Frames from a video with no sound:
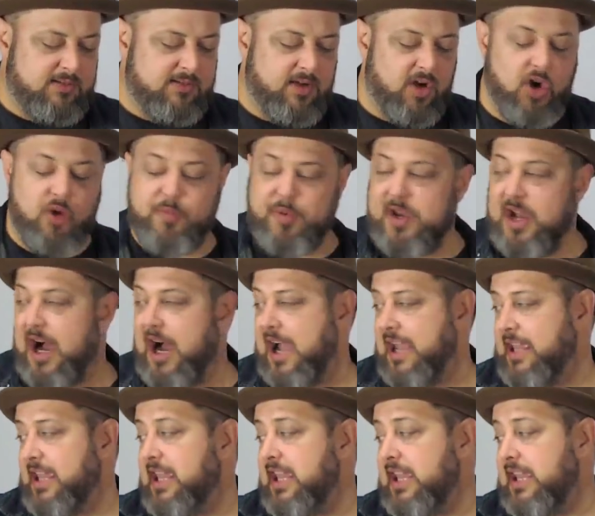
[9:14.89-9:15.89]
open
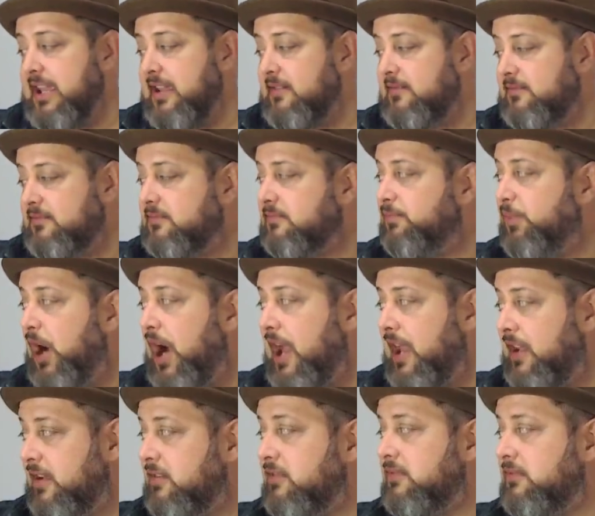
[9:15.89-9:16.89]
high E,
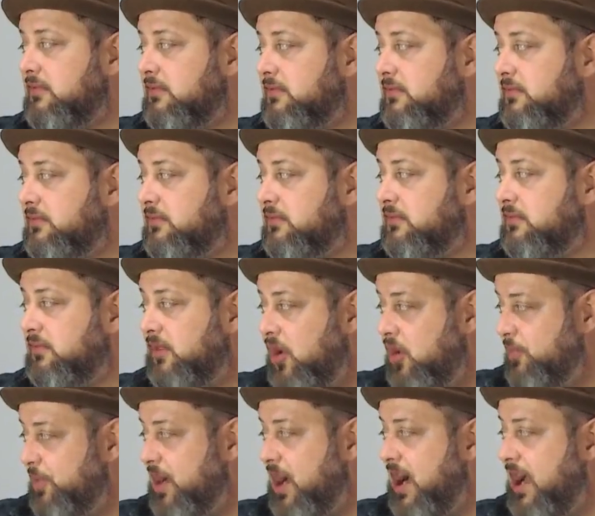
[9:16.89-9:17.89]
Brian.
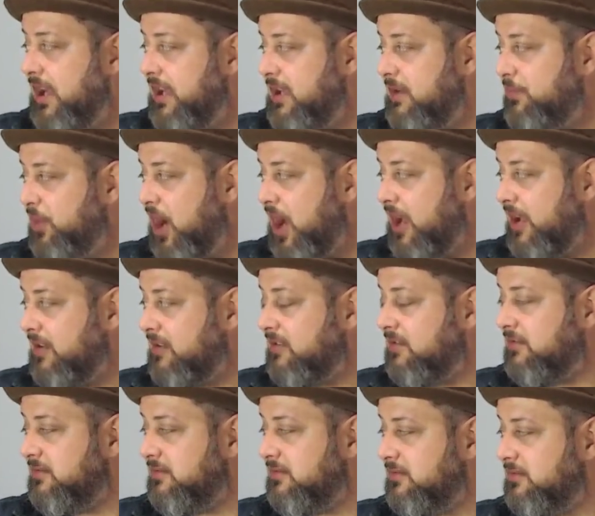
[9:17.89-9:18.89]
Open high E, Brian.
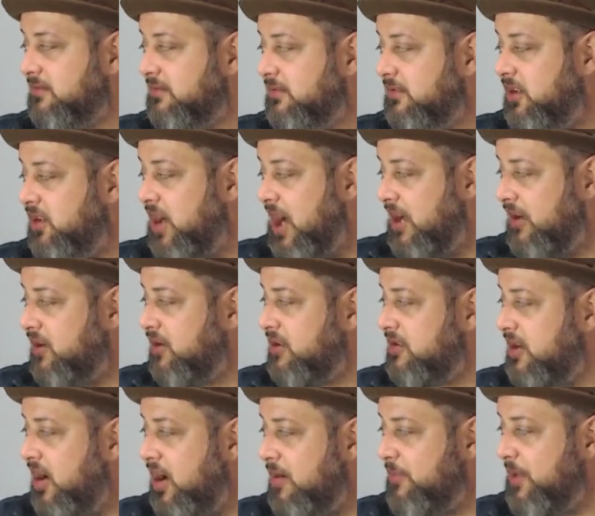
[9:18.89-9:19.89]
You got your
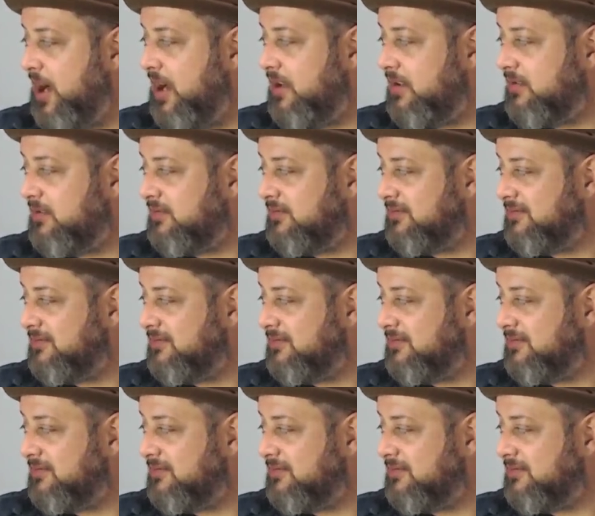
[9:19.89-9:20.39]
guitar, Brian?